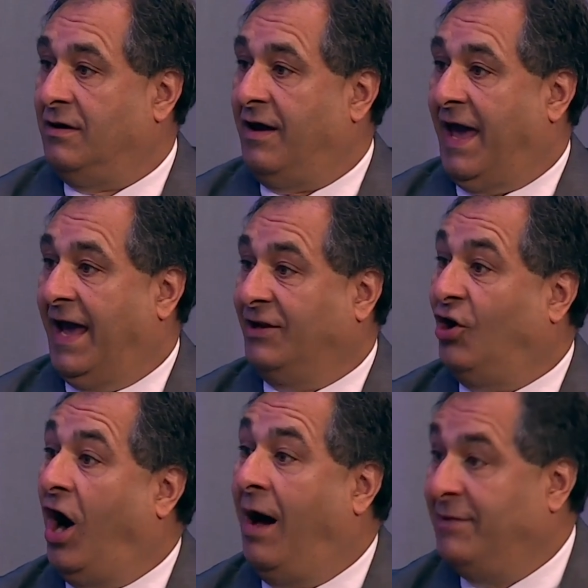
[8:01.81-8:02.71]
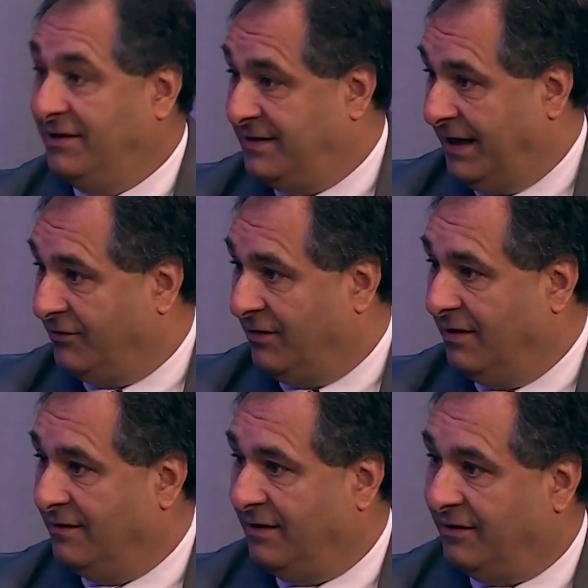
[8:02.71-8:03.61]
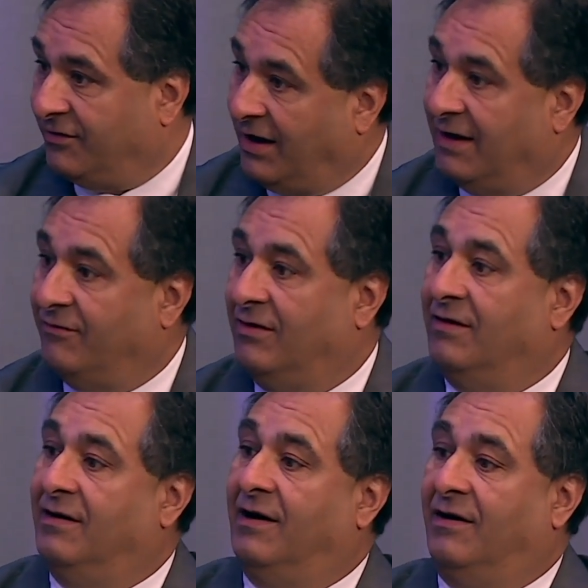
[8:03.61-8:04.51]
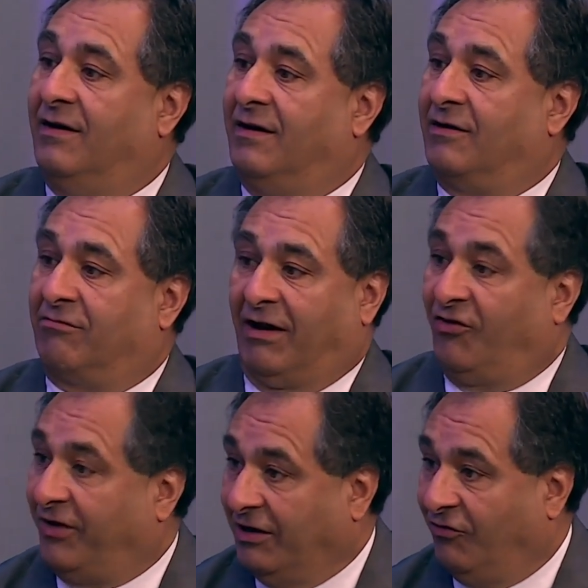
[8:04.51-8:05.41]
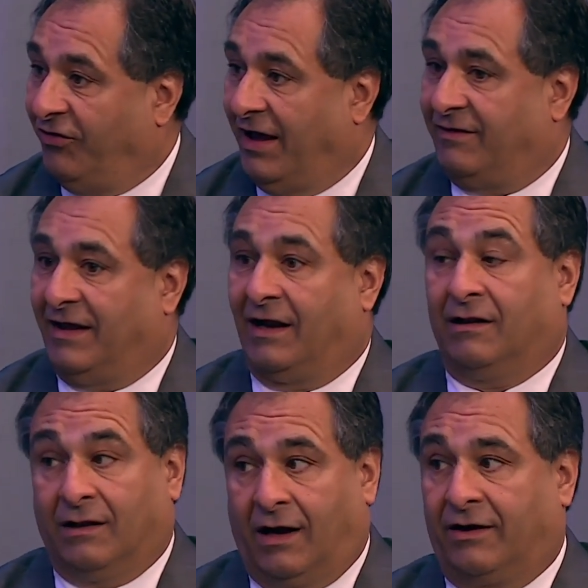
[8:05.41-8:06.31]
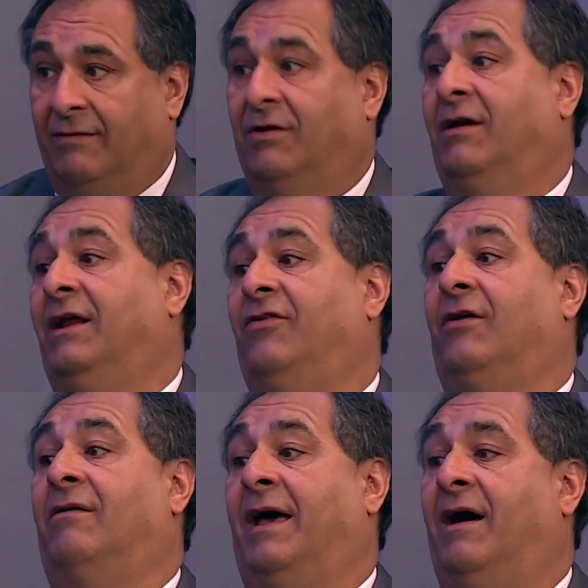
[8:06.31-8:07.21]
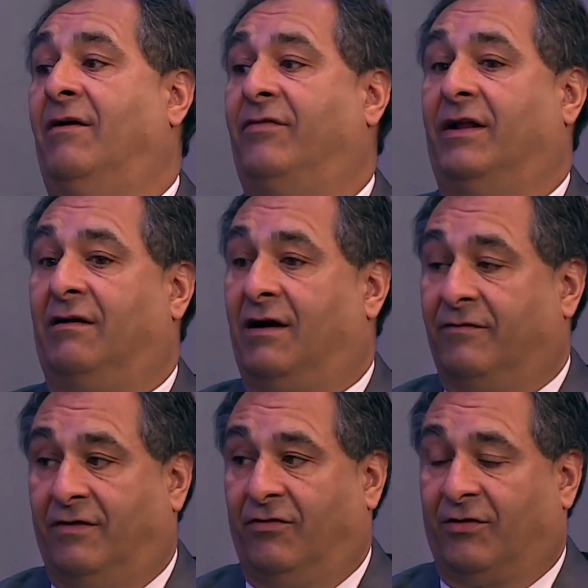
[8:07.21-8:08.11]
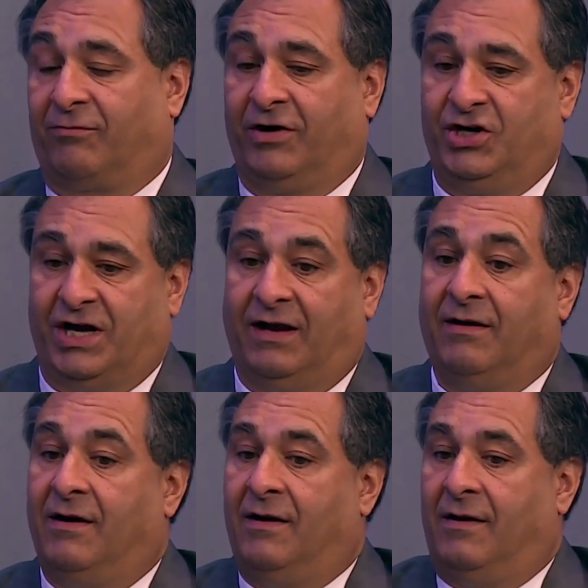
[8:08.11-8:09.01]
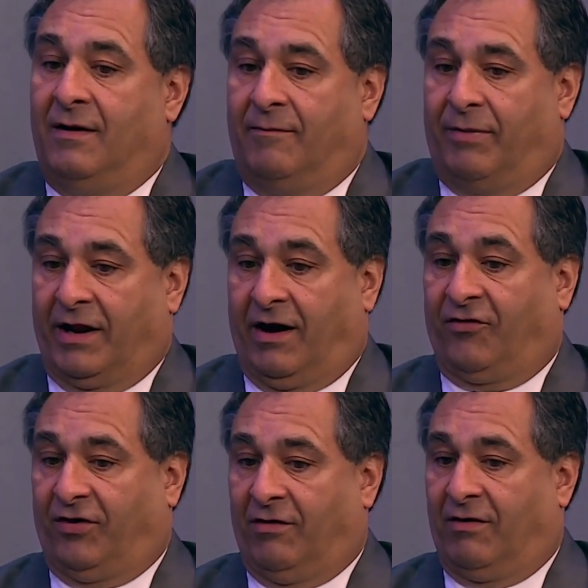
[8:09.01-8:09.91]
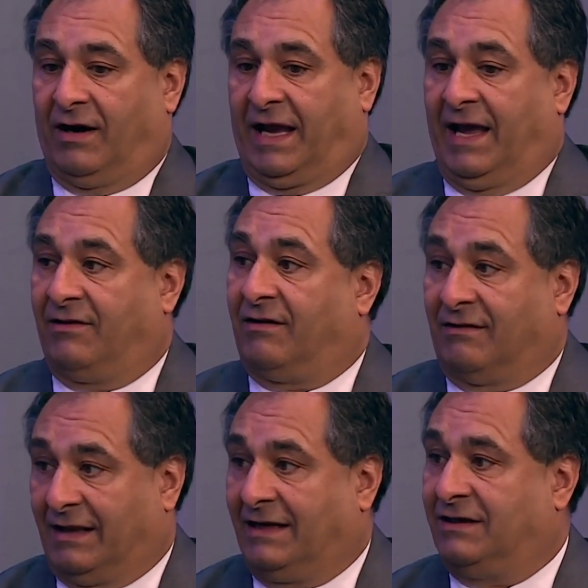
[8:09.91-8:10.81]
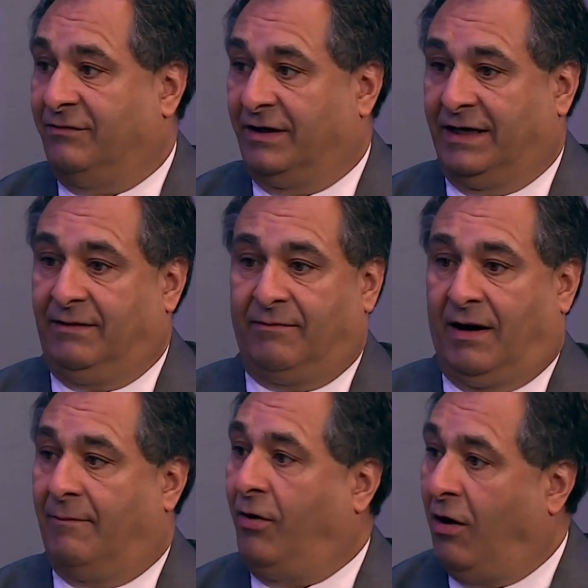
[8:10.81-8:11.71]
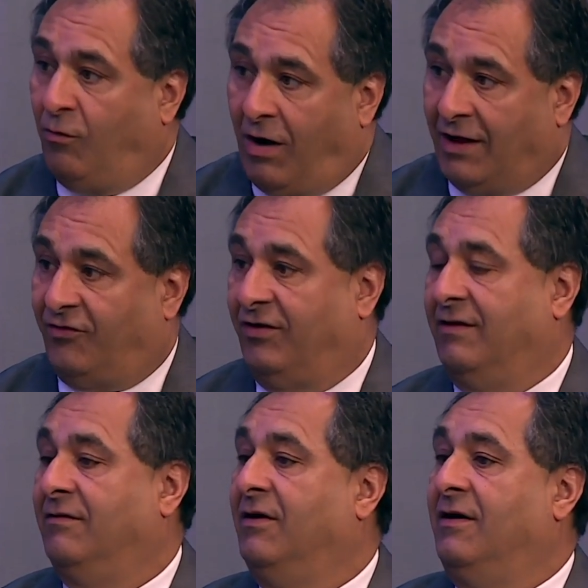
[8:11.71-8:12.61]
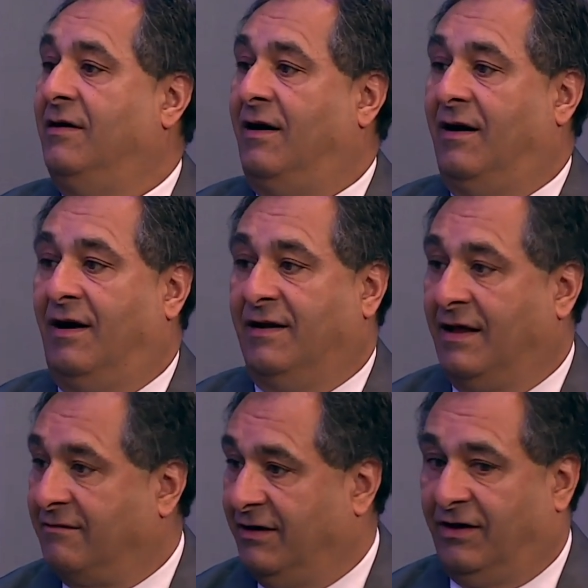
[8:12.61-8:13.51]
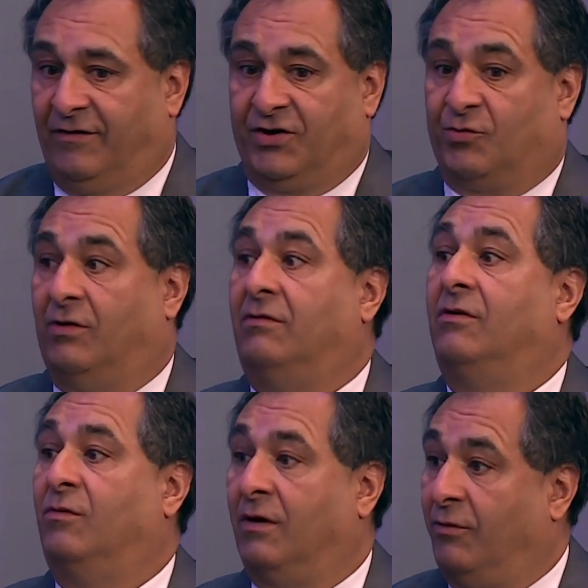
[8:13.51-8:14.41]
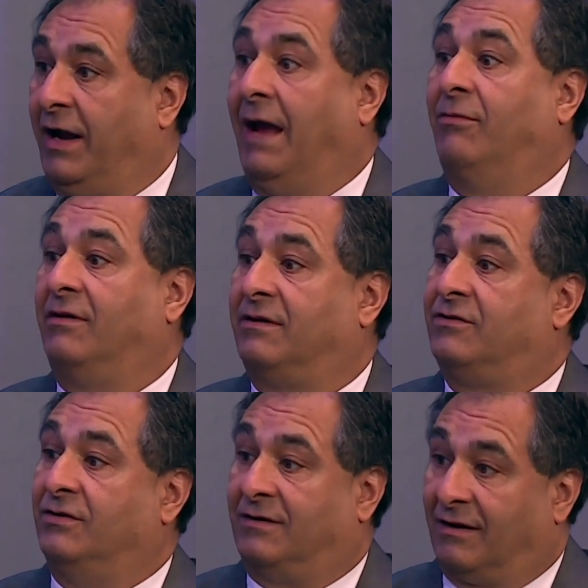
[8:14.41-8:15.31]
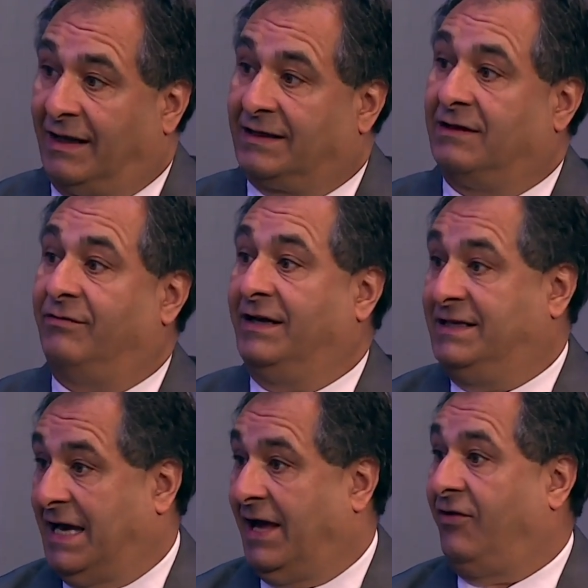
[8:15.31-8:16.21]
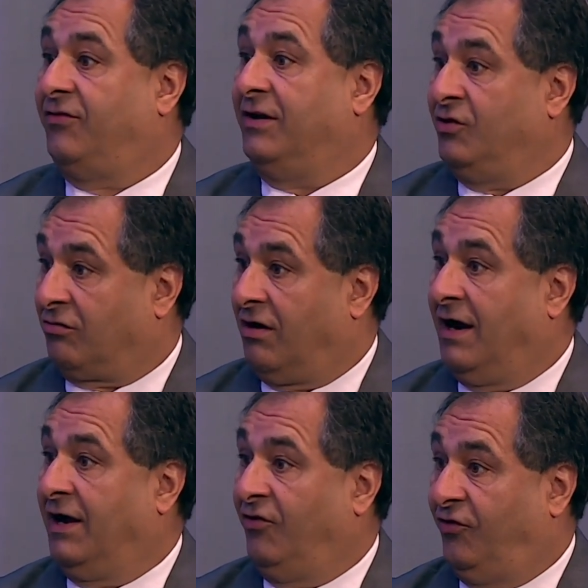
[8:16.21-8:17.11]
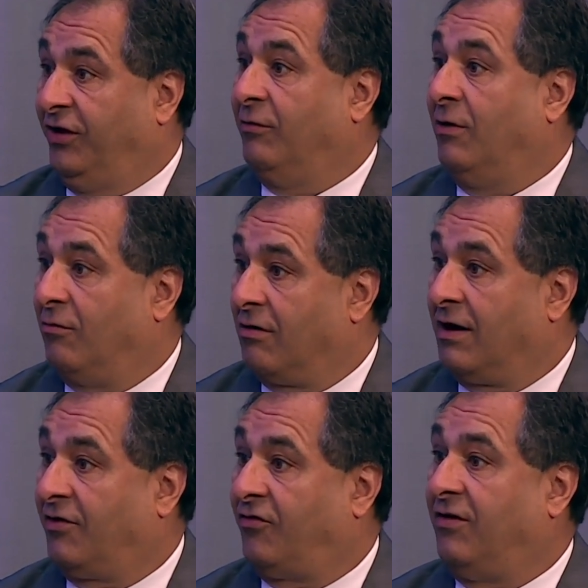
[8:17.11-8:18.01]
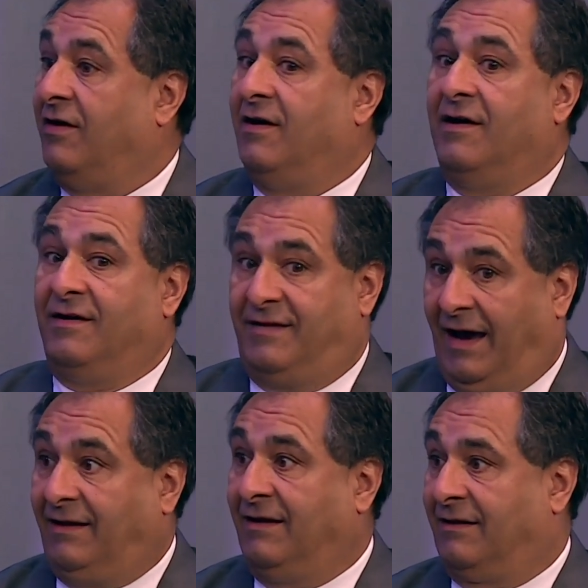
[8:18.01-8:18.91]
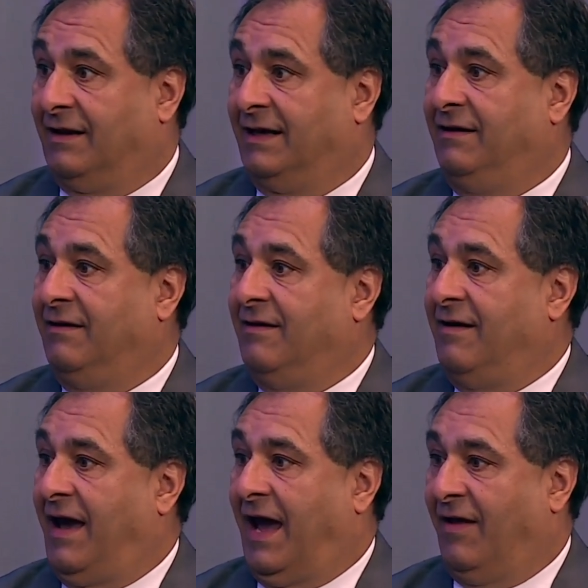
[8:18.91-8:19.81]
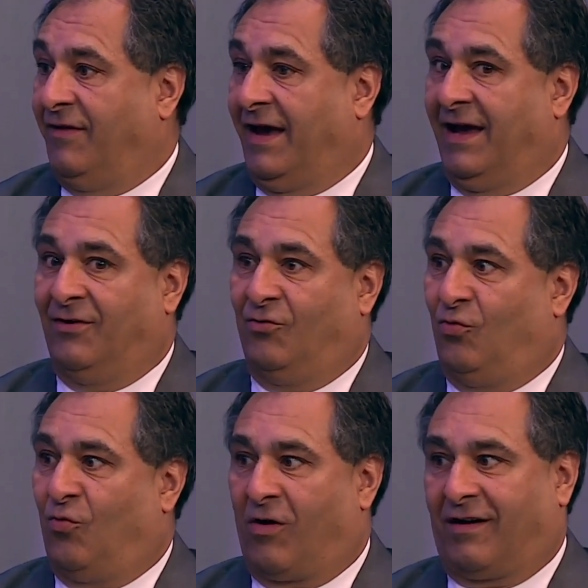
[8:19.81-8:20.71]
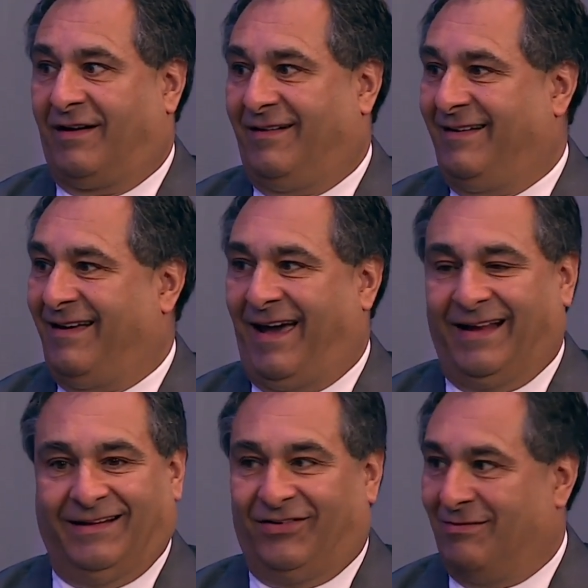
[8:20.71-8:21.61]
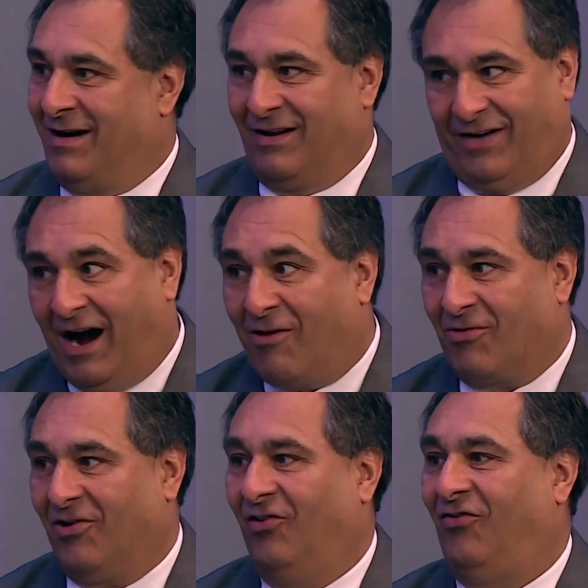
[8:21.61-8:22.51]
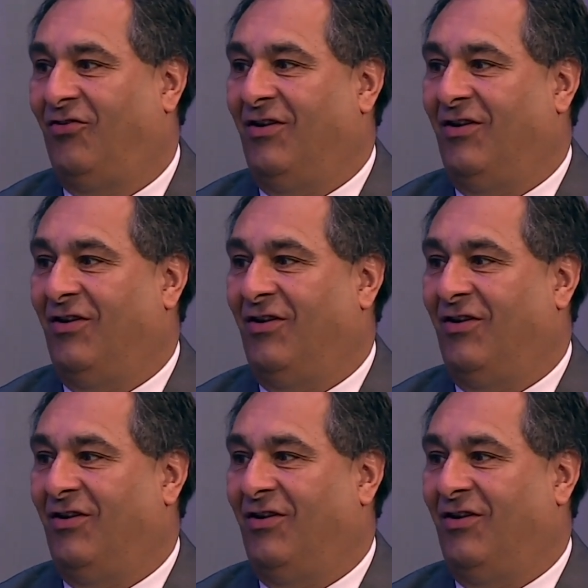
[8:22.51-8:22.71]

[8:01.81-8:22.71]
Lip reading: and commentate on. It's kind of a great skill set that a lot of communities don't have and a lot of folks appreciate. But also, again, collectively, Paul Watson, another individual, where we're able to collectively test and try and see what works technically, and then work endless amount of hours